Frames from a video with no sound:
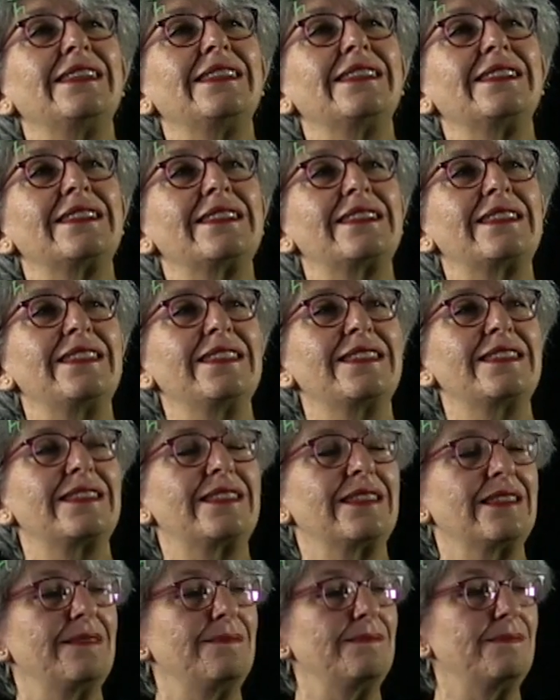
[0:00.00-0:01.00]

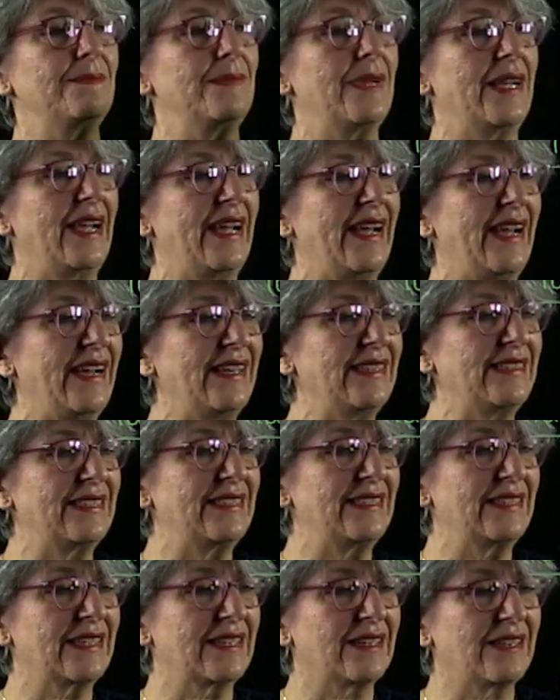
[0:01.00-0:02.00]
system
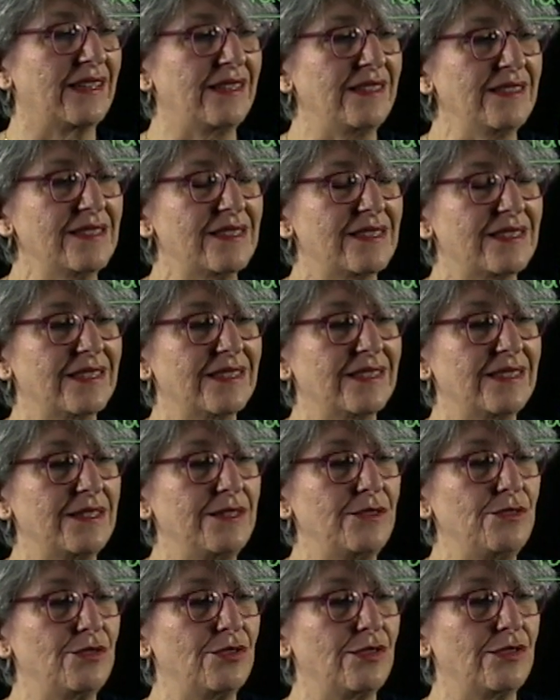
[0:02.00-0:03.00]
at constant
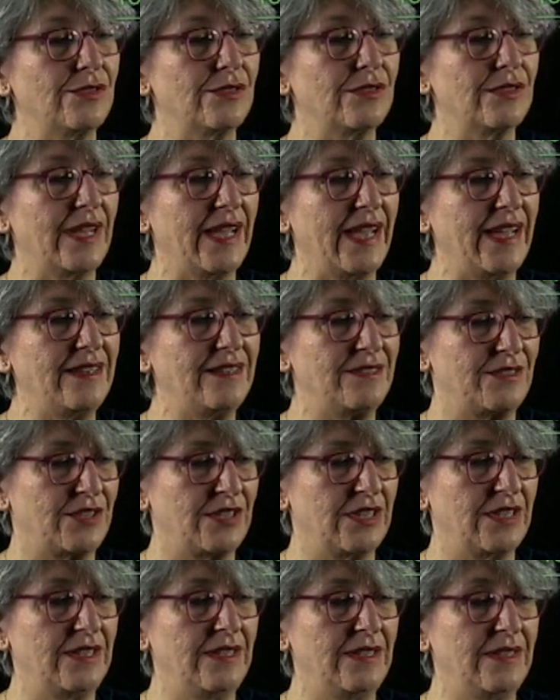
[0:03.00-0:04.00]
internal
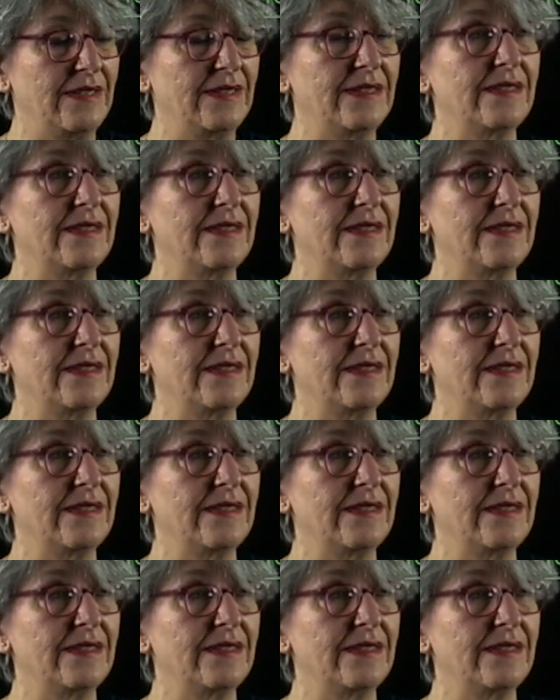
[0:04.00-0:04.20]
energy,